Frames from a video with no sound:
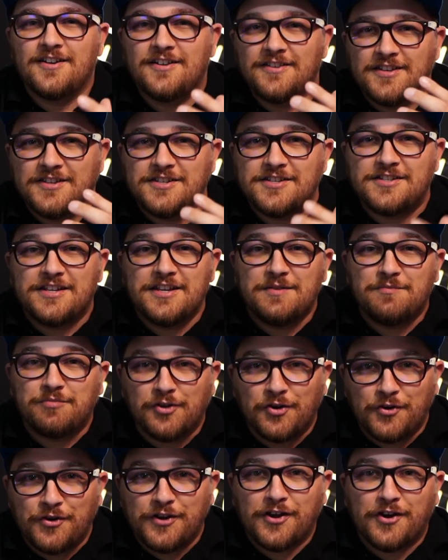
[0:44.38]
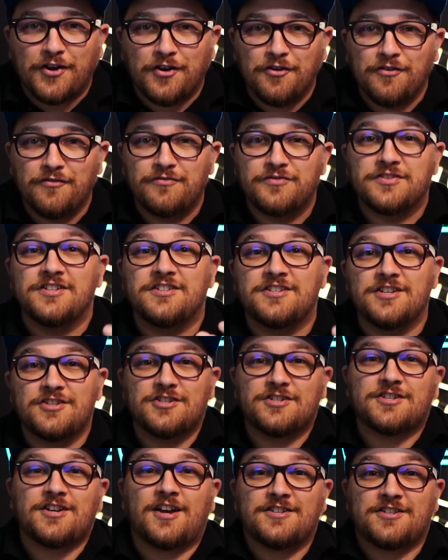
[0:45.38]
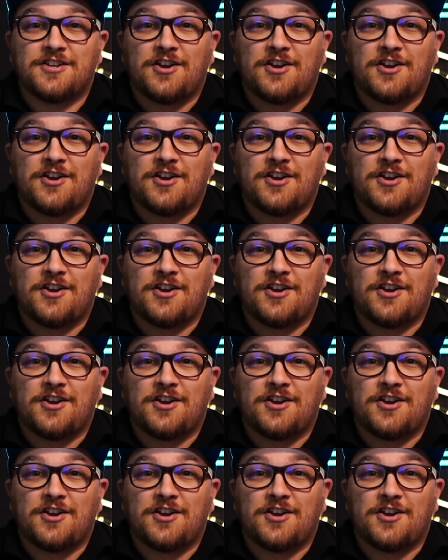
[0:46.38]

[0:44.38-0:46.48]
the steep learning curve to digitizing